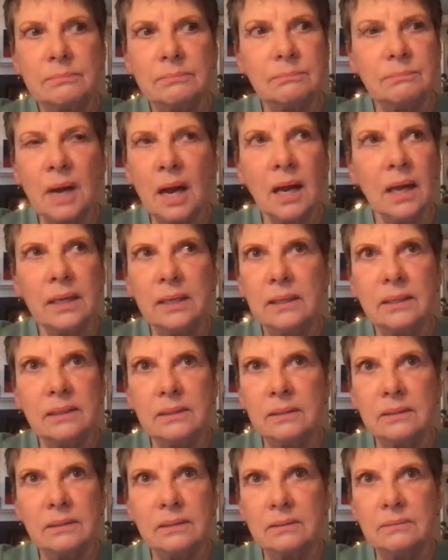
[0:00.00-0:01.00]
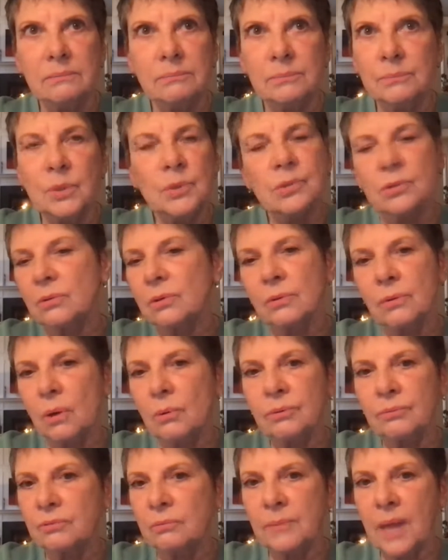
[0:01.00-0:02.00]
my musical
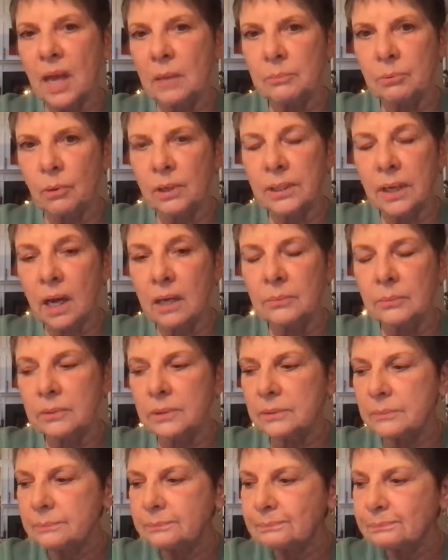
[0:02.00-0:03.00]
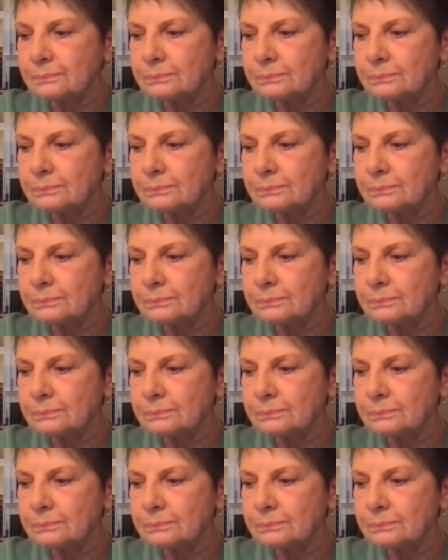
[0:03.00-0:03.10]
growth from that point onward.